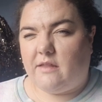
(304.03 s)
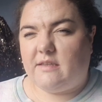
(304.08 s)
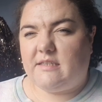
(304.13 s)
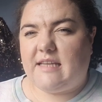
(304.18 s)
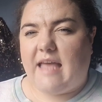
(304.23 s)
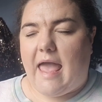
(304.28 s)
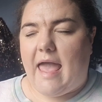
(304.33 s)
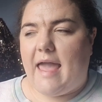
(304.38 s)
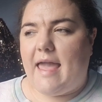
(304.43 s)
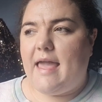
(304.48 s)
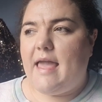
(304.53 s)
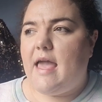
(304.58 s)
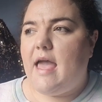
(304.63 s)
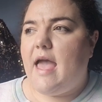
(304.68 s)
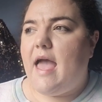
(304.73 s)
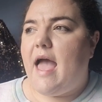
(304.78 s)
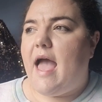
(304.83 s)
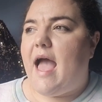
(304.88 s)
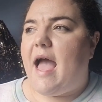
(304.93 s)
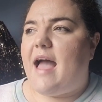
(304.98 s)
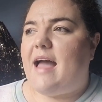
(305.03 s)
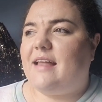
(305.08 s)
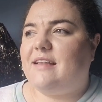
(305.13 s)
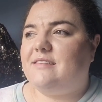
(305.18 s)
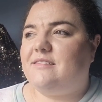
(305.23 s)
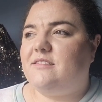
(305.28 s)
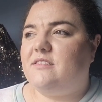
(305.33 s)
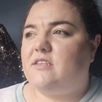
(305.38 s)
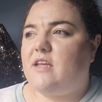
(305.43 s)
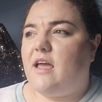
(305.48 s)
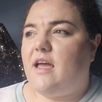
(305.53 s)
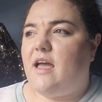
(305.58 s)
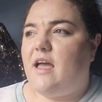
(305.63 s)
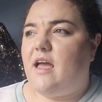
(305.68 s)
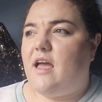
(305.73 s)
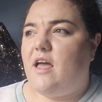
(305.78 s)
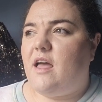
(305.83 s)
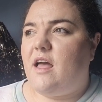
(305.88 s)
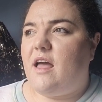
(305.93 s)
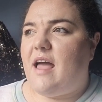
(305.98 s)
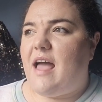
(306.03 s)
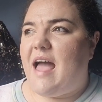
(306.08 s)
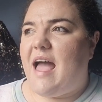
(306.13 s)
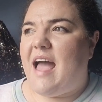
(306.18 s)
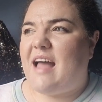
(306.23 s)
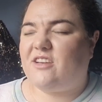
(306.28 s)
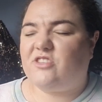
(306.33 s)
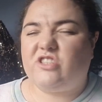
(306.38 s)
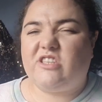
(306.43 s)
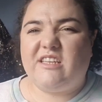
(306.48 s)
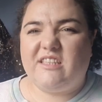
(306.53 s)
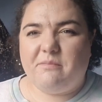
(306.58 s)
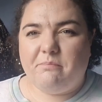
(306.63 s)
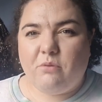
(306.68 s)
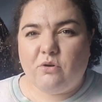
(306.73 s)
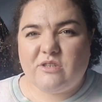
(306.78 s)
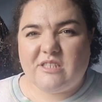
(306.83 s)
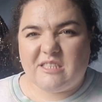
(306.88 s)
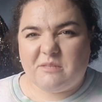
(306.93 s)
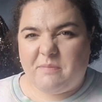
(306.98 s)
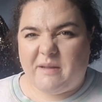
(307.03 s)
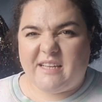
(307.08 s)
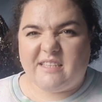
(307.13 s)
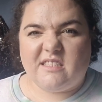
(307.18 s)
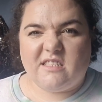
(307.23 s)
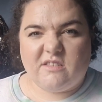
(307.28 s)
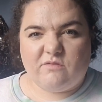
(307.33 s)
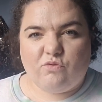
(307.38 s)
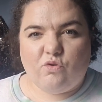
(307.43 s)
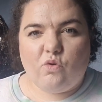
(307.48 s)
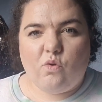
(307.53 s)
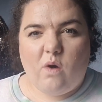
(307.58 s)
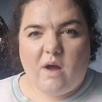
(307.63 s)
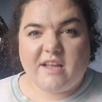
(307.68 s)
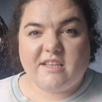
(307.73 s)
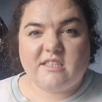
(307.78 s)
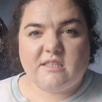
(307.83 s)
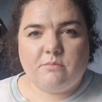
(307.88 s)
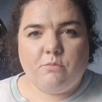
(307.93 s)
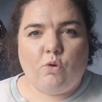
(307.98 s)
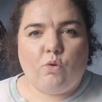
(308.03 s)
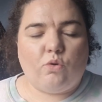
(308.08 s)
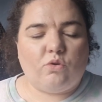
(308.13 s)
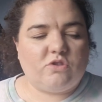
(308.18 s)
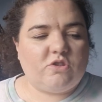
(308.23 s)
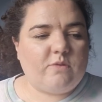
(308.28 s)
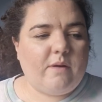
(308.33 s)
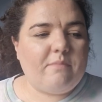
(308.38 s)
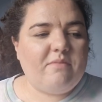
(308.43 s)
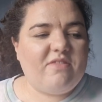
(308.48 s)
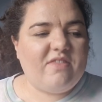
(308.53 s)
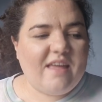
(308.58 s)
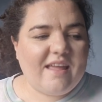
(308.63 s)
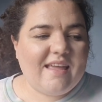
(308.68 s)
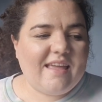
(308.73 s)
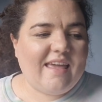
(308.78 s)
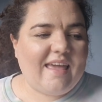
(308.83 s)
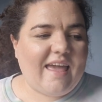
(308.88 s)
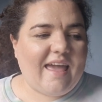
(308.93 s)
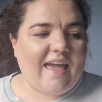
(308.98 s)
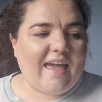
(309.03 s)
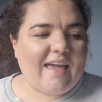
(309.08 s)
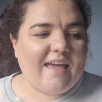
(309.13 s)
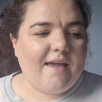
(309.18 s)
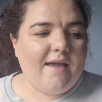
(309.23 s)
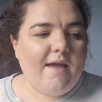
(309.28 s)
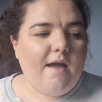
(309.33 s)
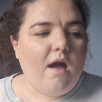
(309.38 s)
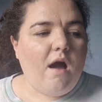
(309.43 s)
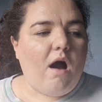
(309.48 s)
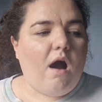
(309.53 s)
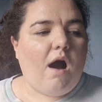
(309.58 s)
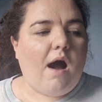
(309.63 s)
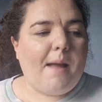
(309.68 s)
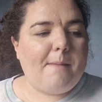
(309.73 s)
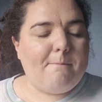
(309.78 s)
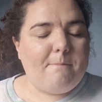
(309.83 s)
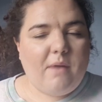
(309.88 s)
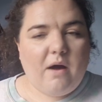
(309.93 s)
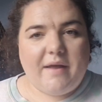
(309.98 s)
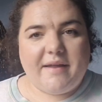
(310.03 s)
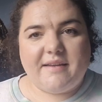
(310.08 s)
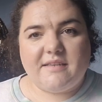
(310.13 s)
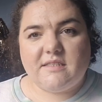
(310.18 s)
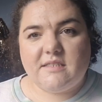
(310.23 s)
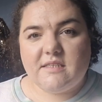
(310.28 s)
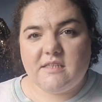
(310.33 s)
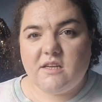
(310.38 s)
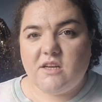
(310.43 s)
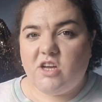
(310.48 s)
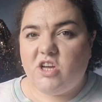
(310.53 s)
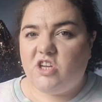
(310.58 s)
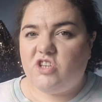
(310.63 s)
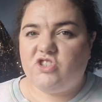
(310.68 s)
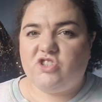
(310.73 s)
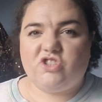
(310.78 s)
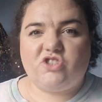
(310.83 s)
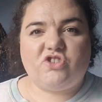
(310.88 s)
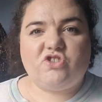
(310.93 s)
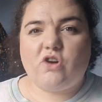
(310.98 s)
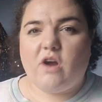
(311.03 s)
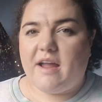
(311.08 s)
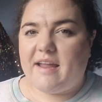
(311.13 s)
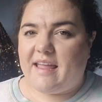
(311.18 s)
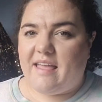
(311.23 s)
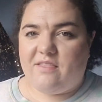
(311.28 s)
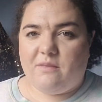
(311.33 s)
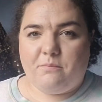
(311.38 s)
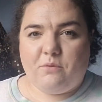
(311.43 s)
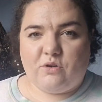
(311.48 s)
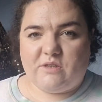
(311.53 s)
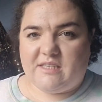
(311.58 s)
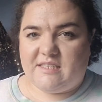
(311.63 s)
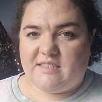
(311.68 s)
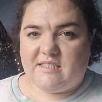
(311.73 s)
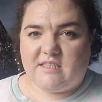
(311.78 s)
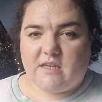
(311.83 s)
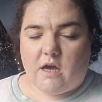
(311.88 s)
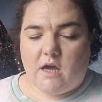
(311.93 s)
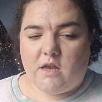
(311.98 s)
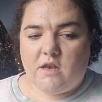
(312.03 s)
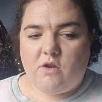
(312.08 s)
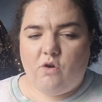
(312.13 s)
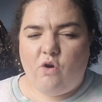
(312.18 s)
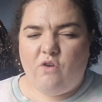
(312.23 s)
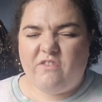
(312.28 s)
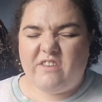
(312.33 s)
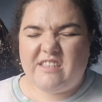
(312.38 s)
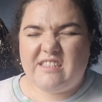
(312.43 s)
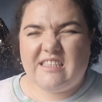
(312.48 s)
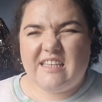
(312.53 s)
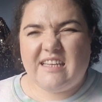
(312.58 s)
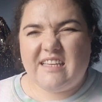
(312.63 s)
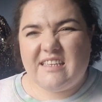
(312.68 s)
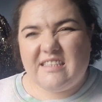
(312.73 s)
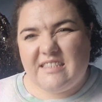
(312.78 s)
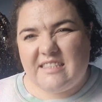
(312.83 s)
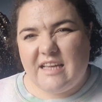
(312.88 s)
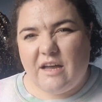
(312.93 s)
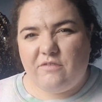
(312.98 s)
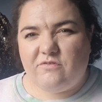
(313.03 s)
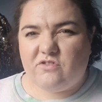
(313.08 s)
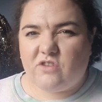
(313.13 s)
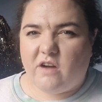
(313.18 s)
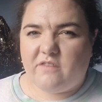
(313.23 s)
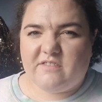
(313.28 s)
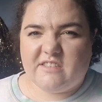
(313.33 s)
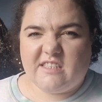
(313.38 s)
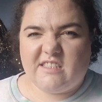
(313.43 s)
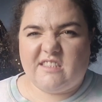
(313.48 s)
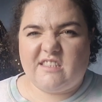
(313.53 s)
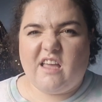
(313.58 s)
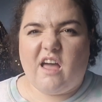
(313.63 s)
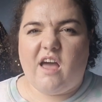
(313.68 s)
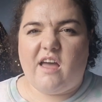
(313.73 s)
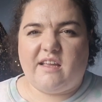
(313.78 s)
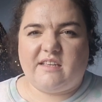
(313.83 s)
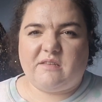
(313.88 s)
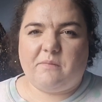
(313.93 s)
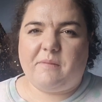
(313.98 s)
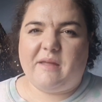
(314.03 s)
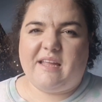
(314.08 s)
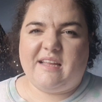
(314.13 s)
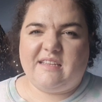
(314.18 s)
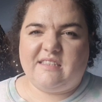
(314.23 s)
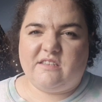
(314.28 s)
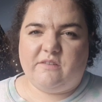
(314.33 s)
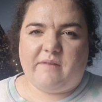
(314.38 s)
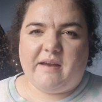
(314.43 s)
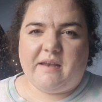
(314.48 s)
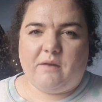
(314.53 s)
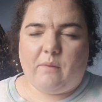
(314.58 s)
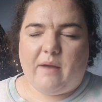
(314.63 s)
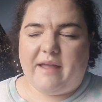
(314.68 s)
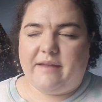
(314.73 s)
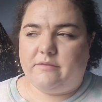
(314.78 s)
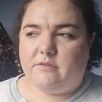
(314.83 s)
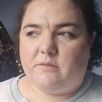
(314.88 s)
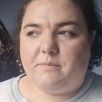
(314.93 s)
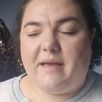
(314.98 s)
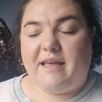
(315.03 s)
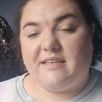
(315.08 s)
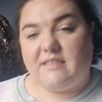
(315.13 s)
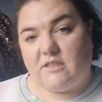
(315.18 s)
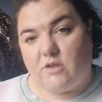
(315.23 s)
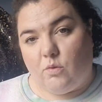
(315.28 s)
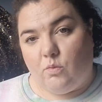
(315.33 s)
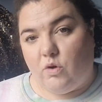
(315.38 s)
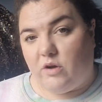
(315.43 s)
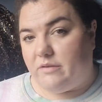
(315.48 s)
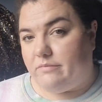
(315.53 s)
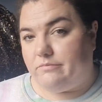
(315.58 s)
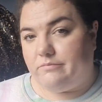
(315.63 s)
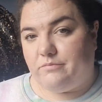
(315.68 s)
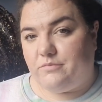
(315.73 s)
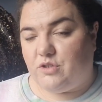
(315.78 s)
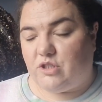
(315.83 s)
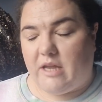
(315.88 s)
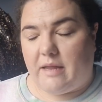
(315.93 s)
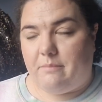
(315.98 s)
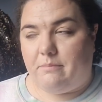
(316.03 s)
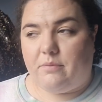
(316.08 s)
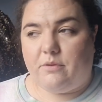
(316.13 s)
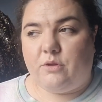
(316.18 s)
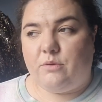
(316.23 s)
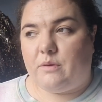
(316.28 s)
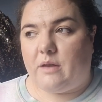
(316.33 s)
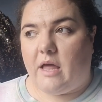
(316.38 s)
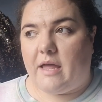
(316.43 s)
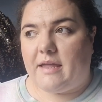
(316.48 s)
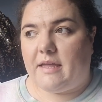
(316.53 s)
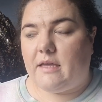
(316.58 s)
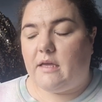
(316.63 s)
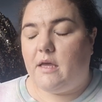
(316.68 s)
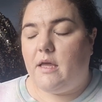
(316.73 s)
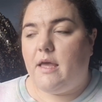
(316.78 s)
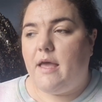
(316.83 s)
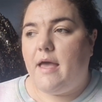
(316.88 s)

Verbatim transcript: other day, and actually the bodice pieces are all quite small. So I'm thinking I might just try and get the bodice done. Obviously, self-drafting a skirt is a bit easier anyway, depending on what shape you would like.